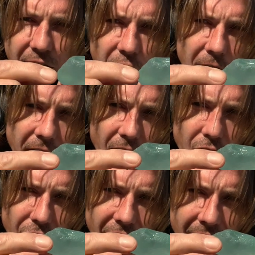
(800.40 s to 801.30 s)
turn it
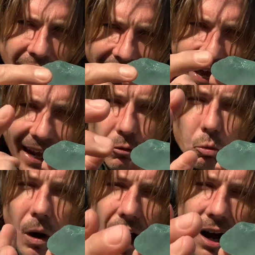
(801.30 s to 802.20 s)
over and
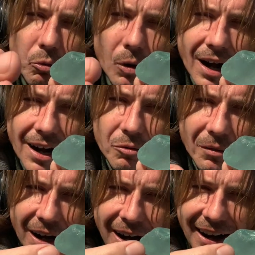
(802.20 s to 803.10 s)
wah, wah,
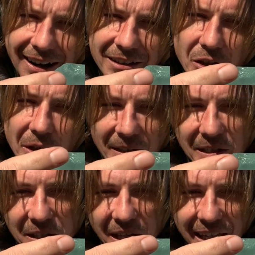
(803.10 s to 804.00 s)
wah. You can
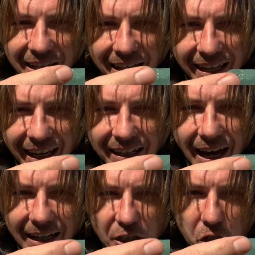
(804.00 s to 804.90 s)
see it
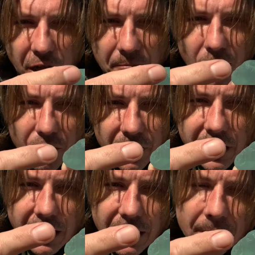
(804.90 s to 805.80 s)
had a chip over
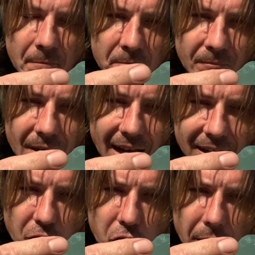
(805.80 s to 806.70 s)
here and
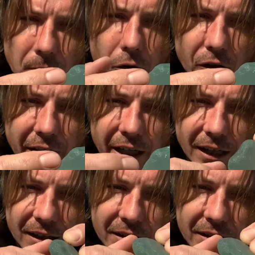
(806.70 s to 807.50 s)
a chip over here.